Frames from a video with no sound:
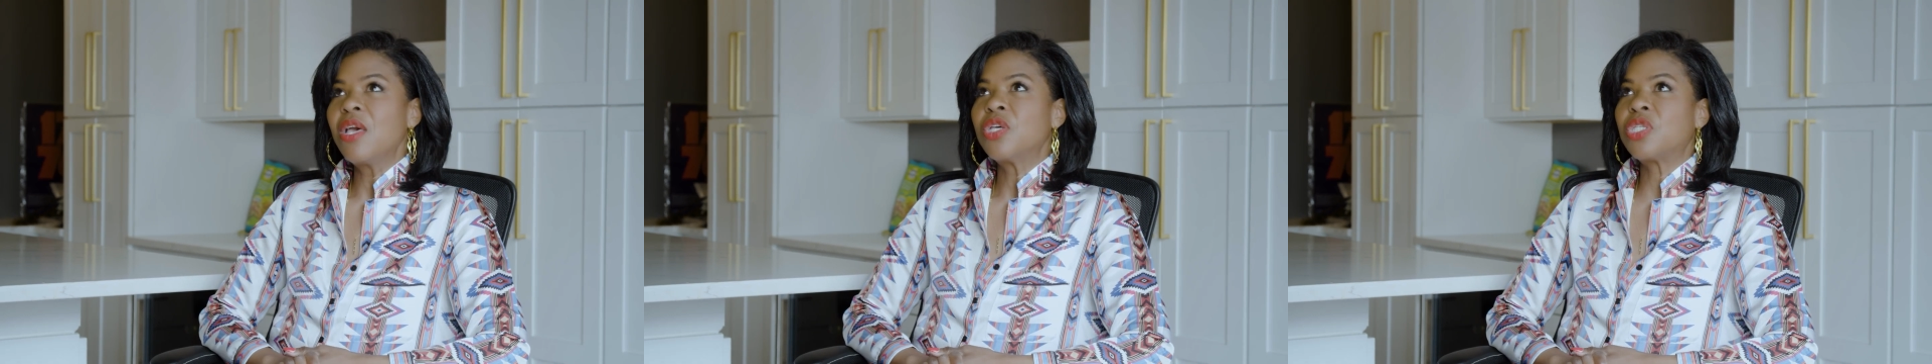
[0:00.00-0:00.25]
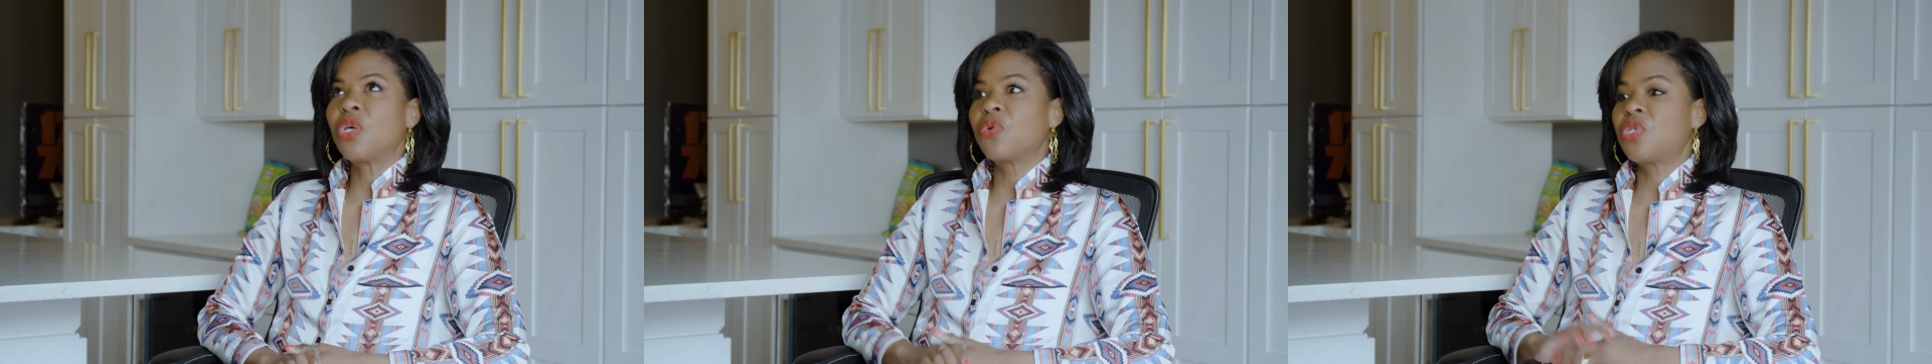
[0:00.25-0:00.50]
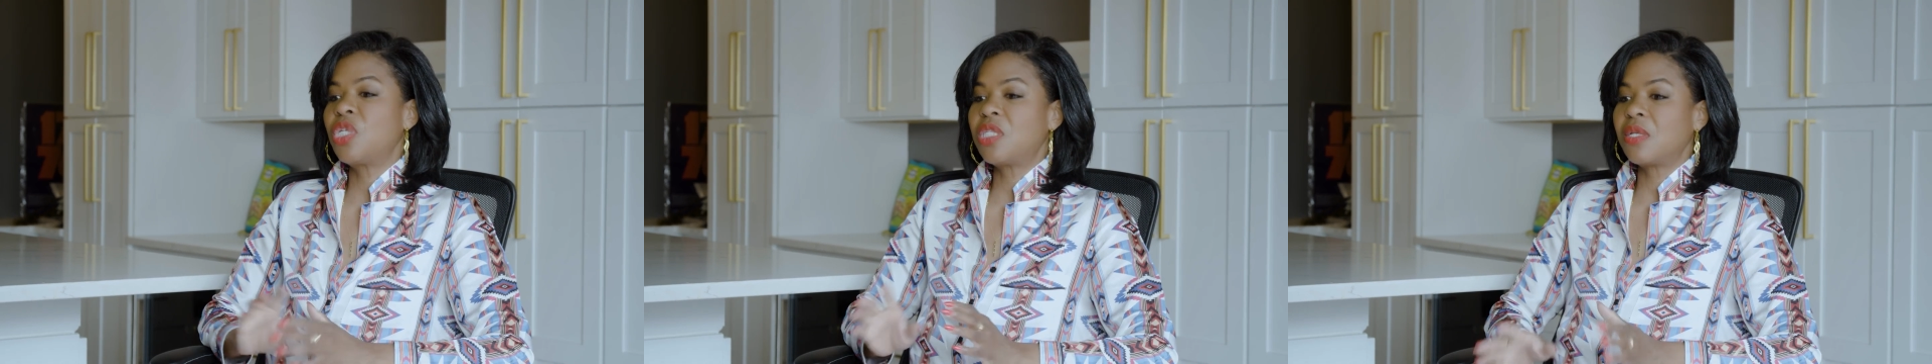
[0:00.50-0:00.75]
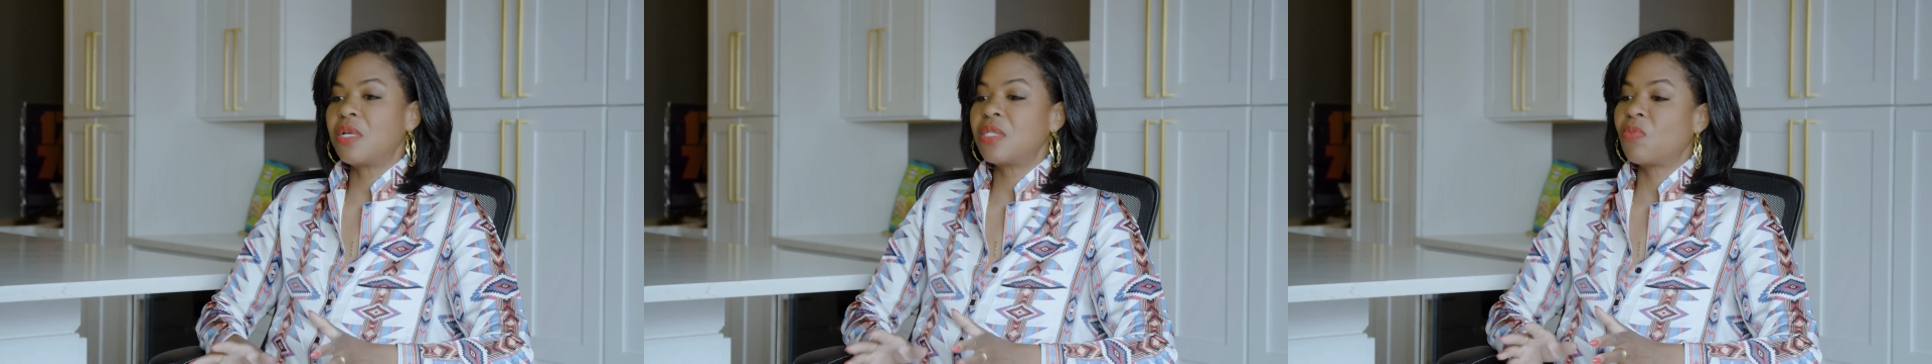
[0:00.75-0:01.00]
So she
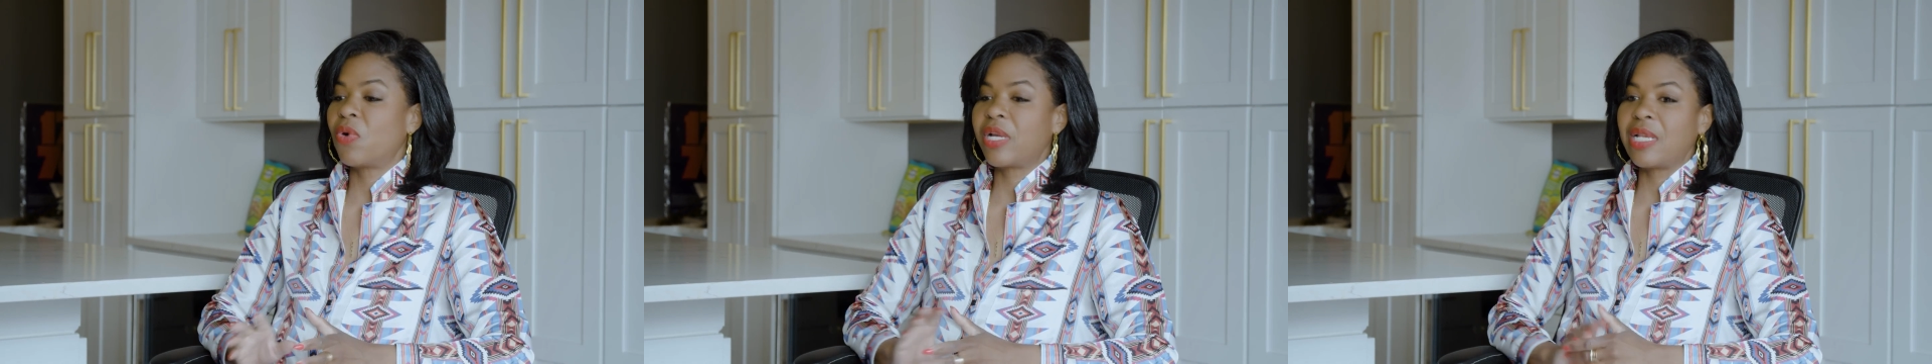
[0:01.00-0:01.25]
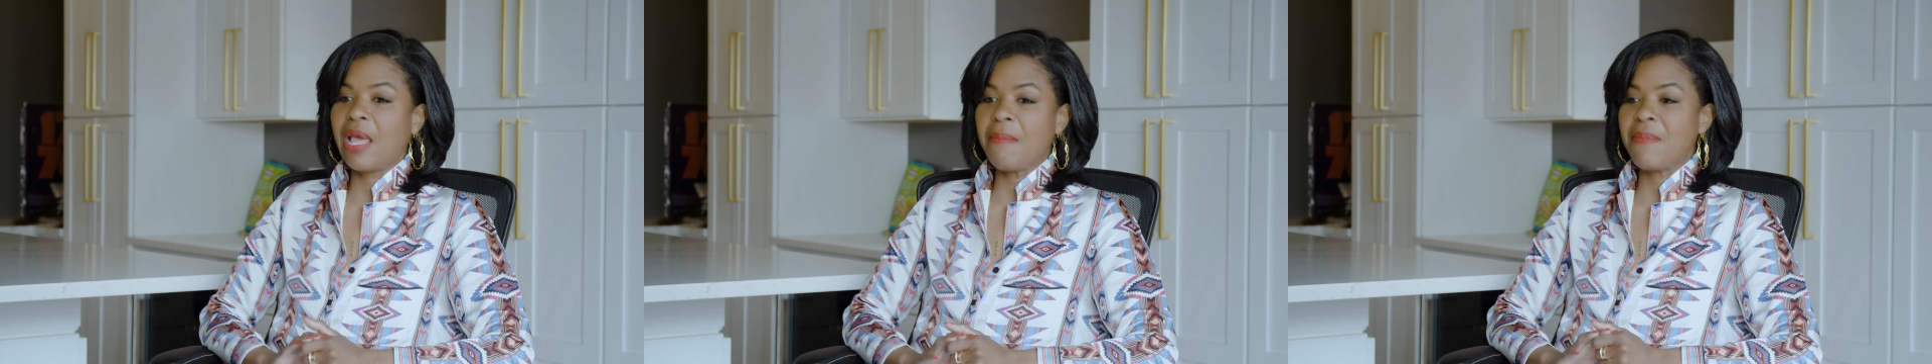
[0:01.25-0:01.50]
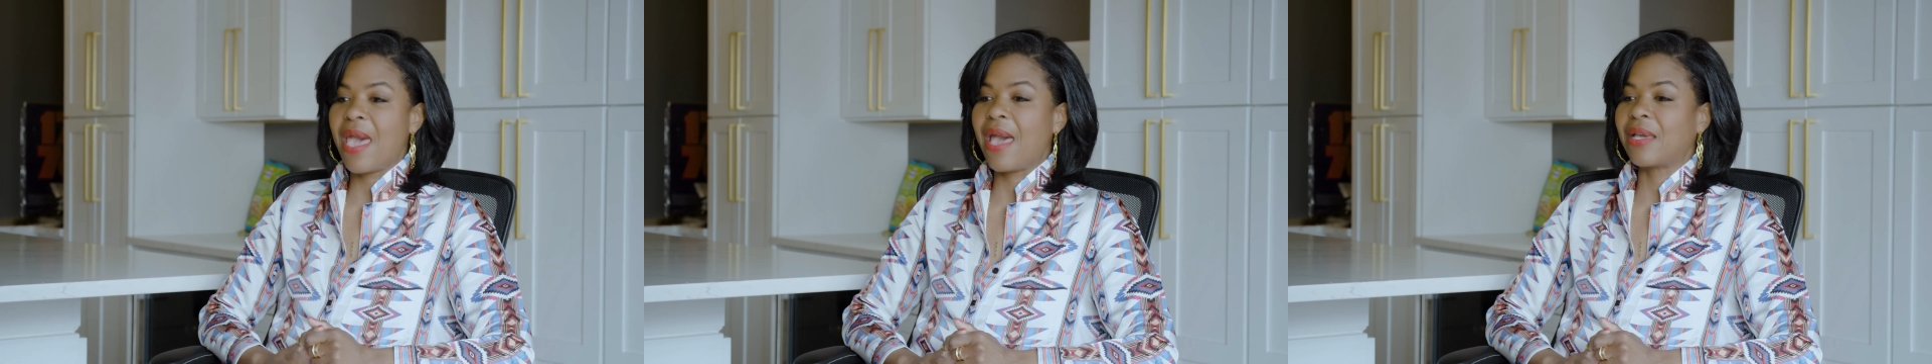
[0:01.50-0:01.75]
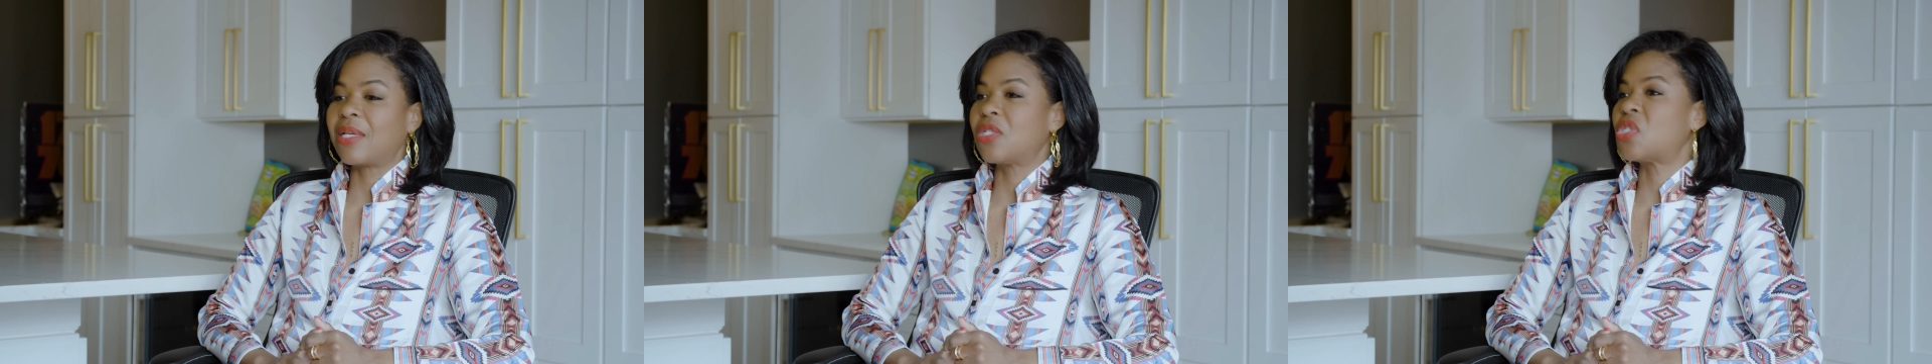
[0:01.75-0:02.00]
starts working at
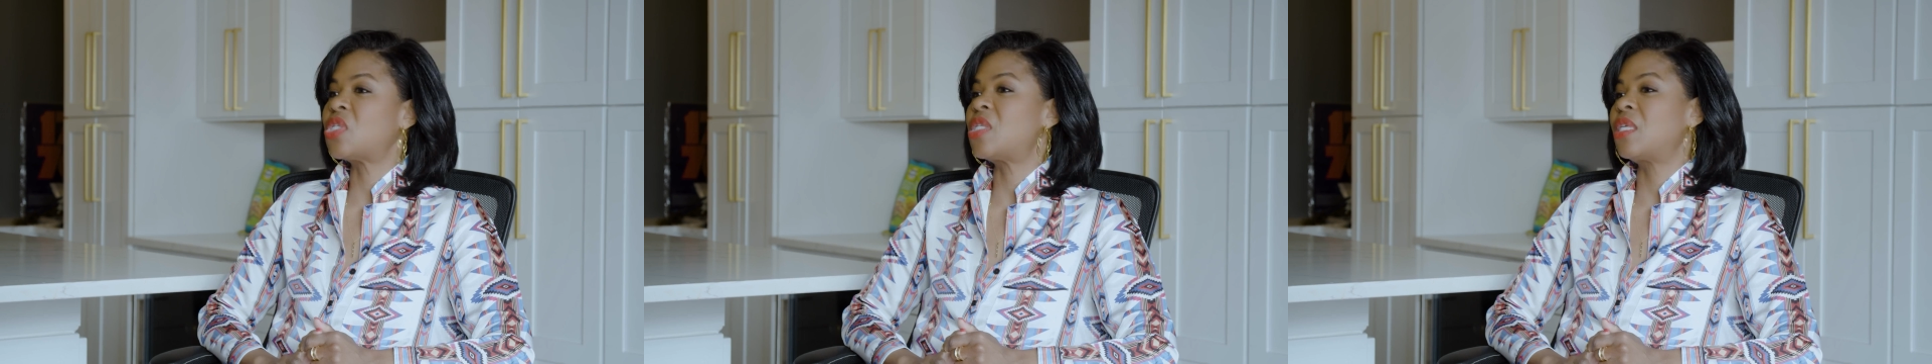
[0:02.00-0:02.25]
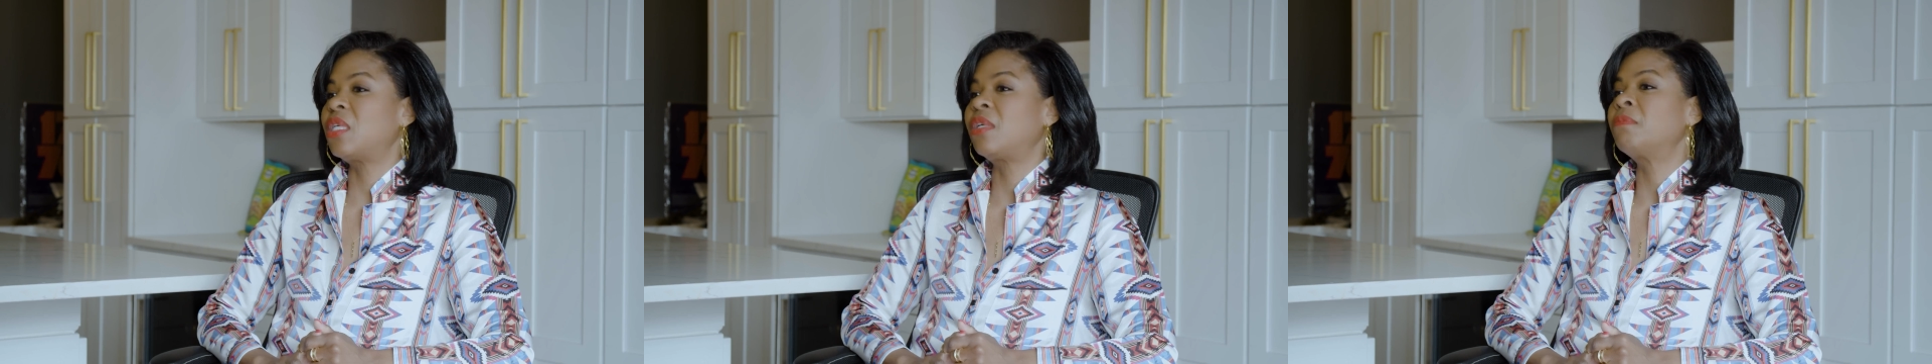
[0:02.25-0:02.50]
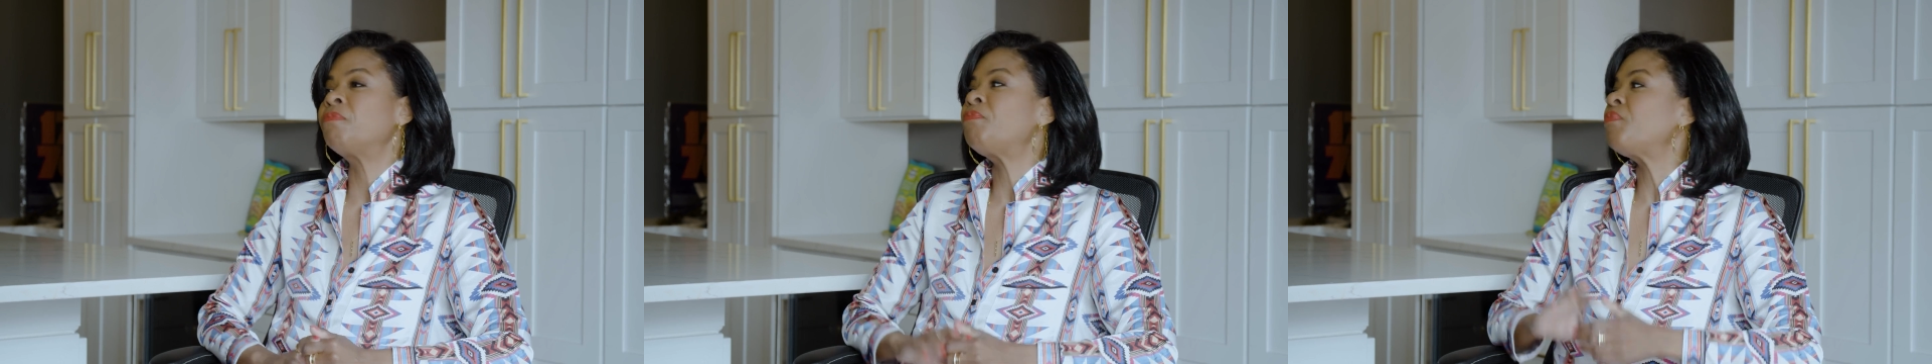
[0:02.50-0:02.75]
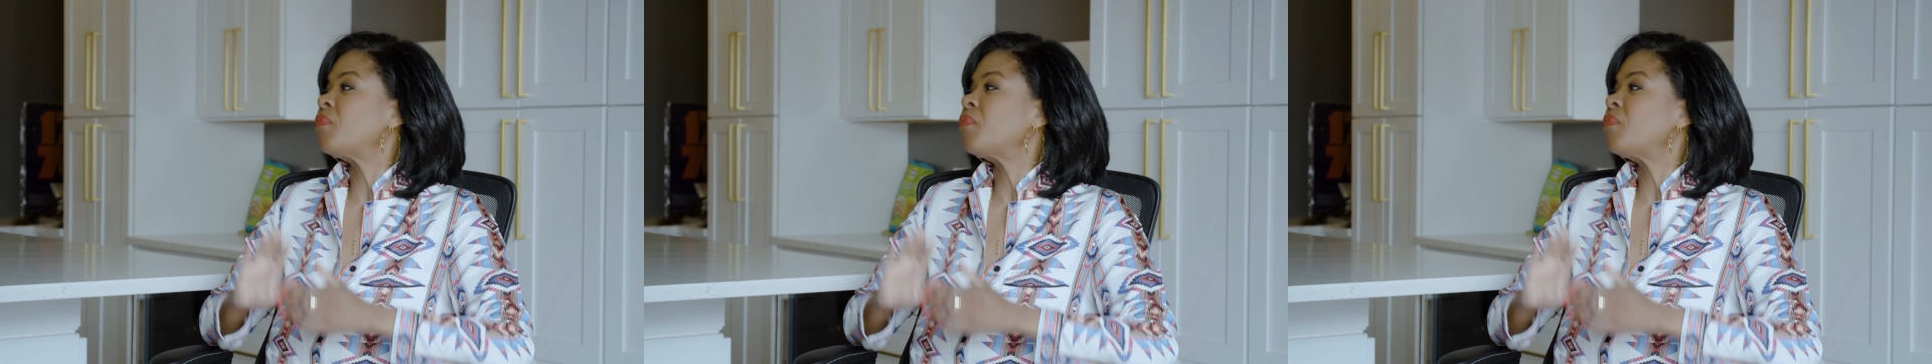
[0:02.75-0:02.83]
Mac, and she